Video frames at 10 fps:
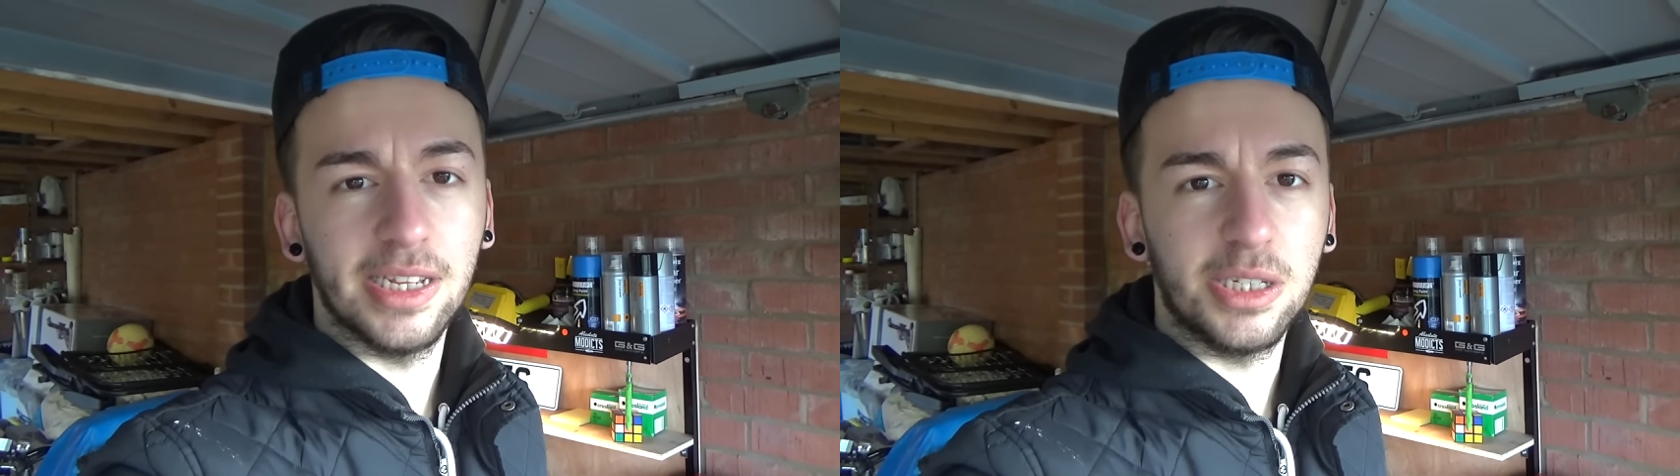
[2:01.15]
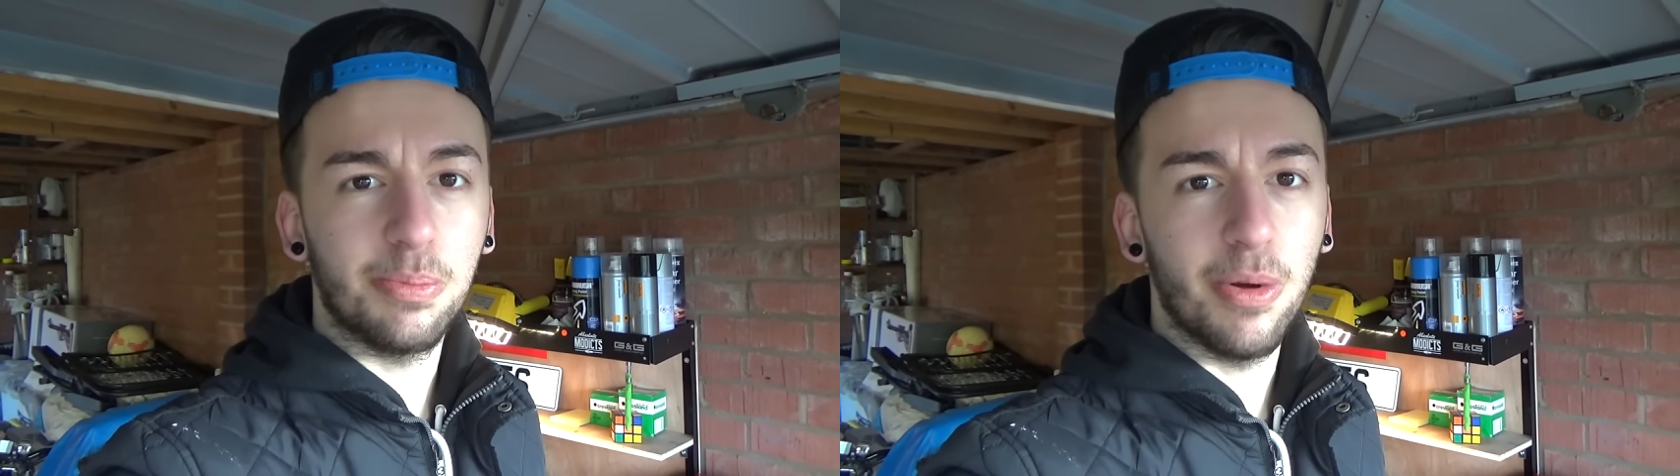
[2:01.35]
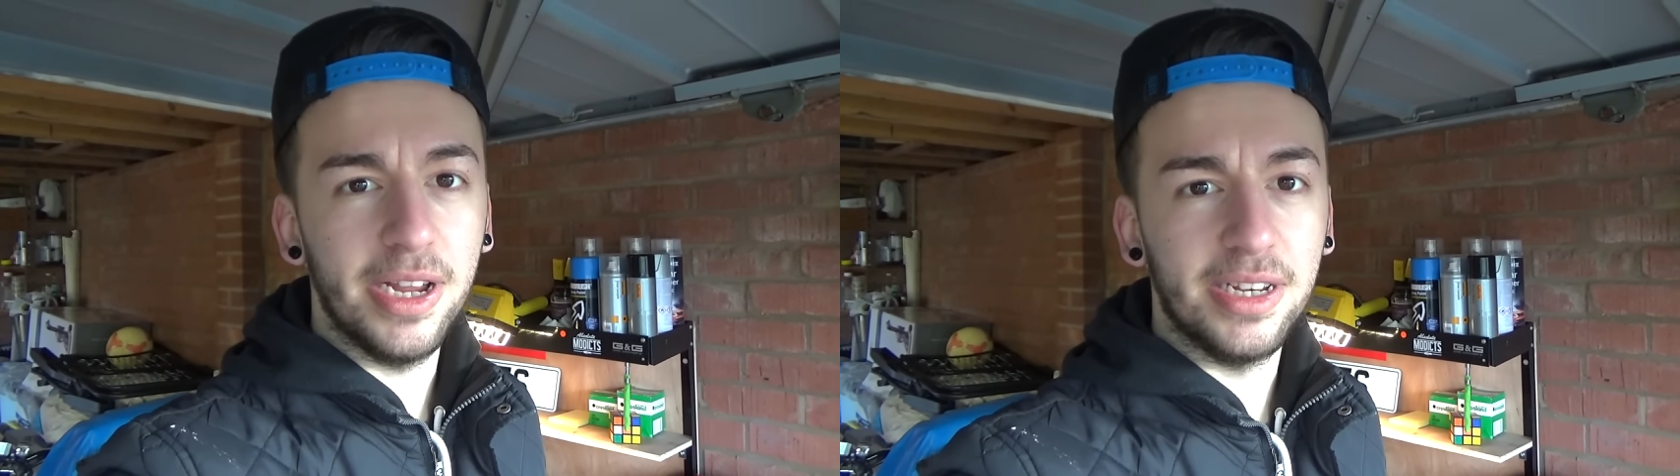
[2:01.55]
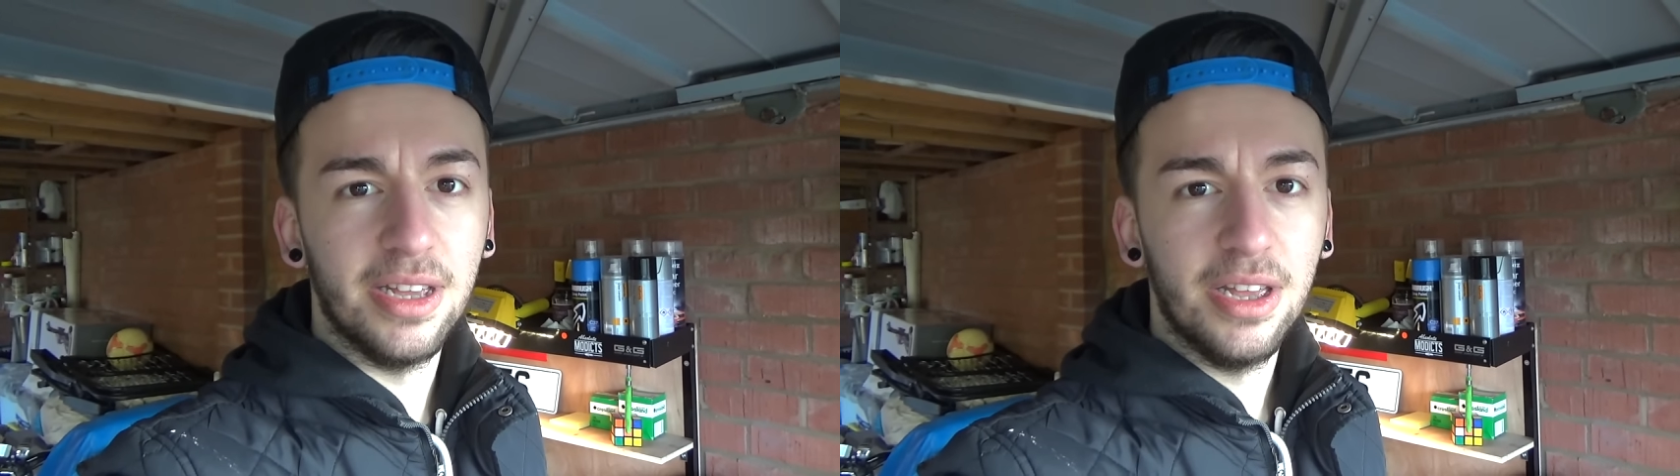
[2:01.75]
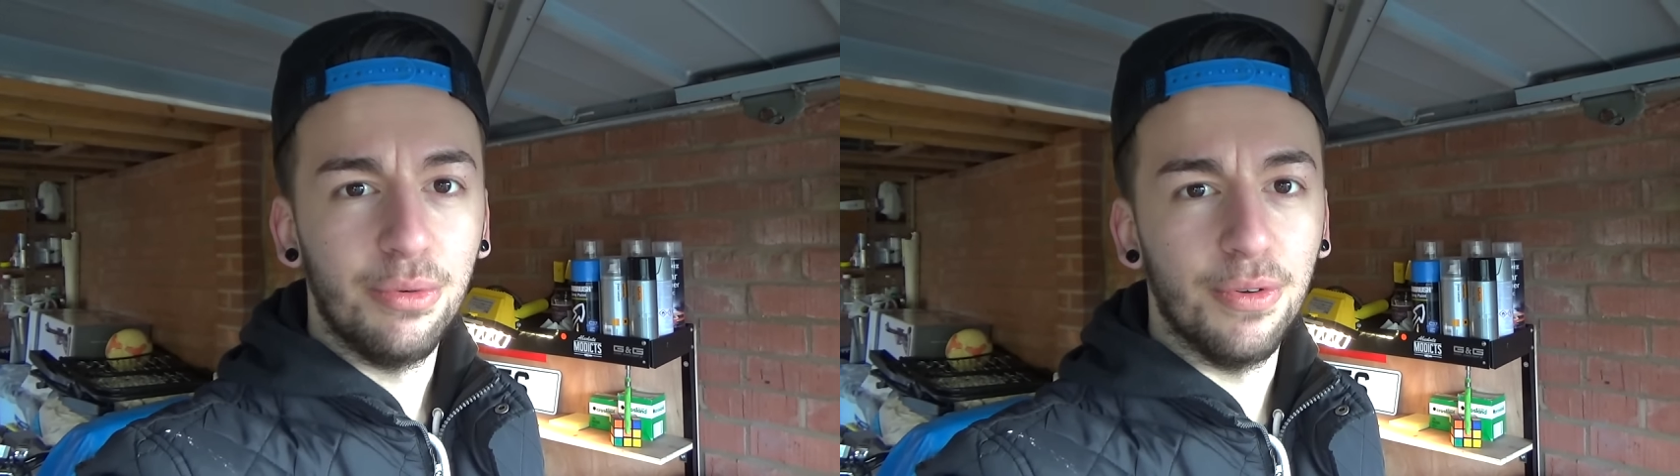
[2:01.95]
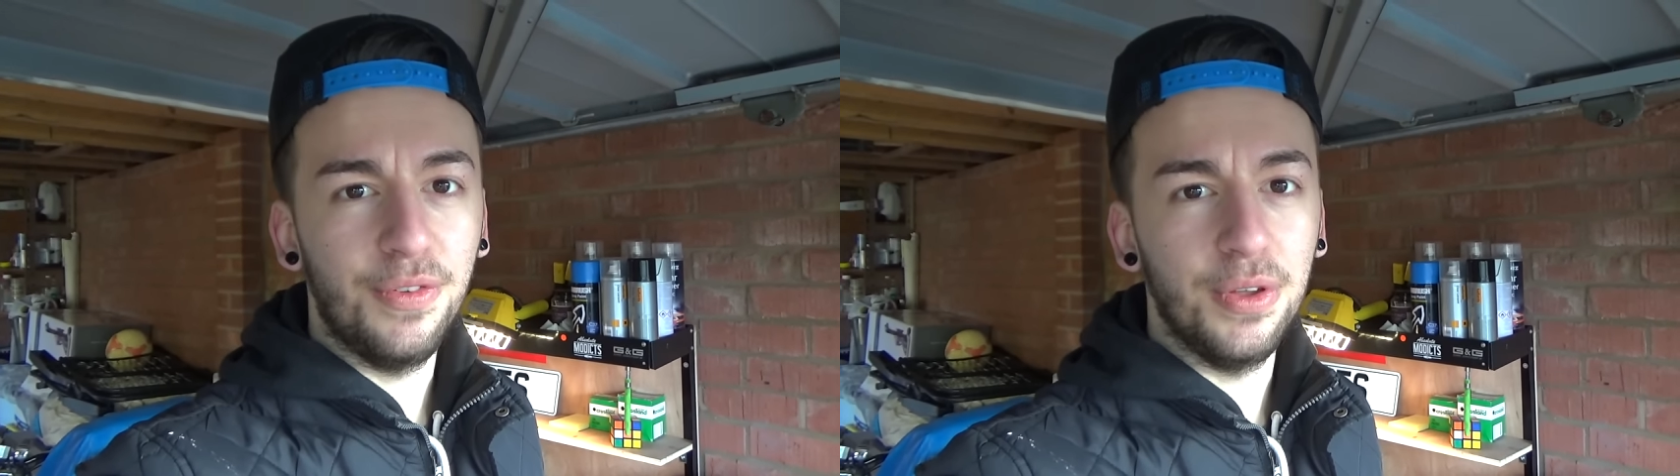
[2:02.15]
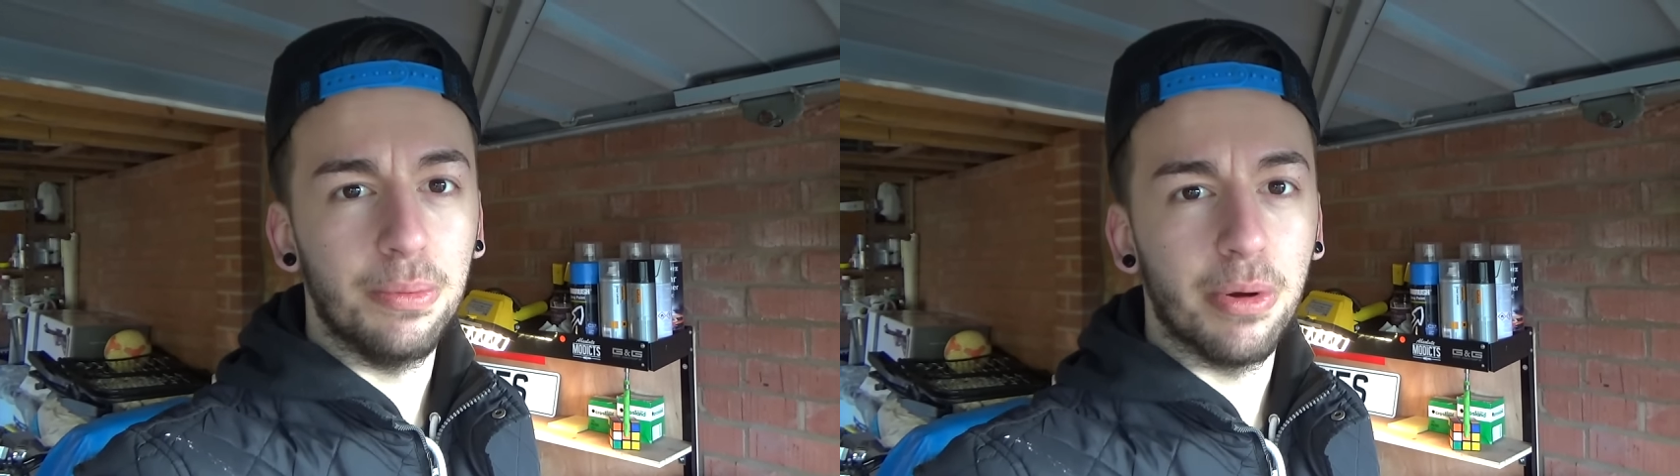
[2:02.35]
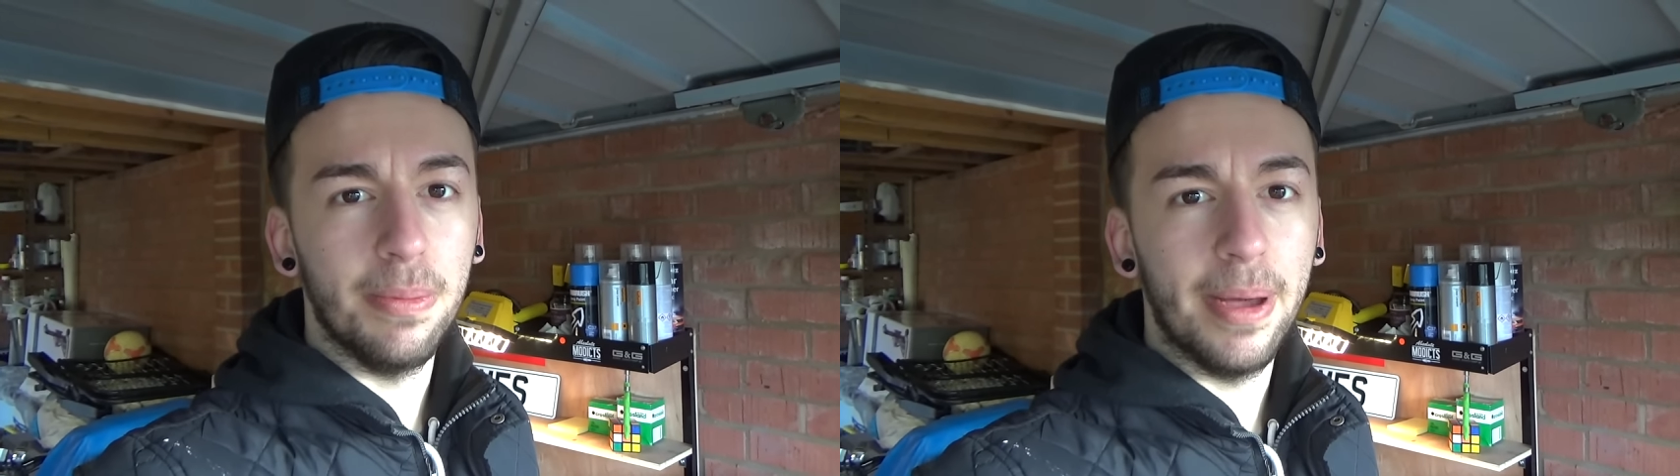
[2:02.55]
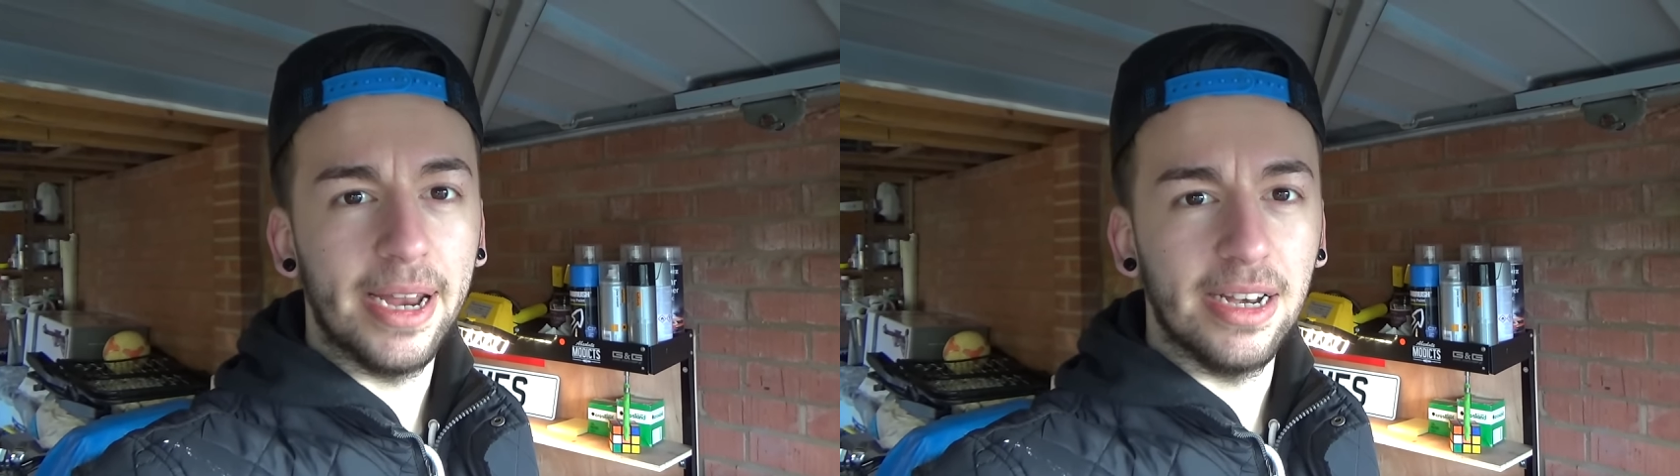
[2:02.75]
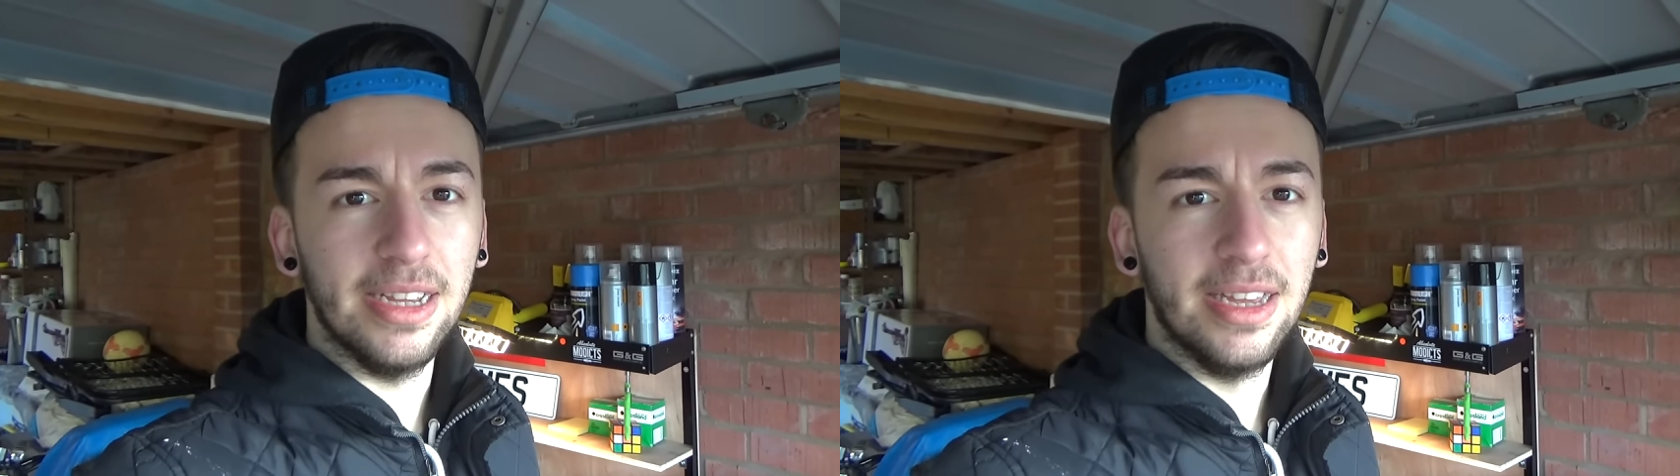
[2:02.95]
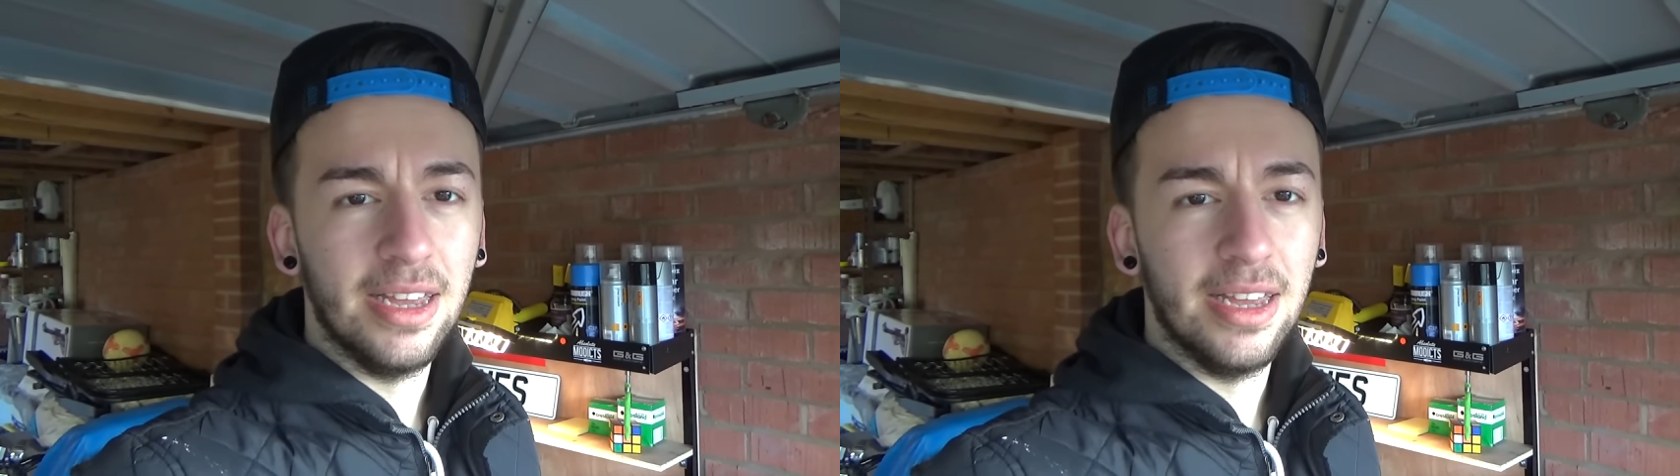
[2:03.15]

get sprayed with fuel pretty badly,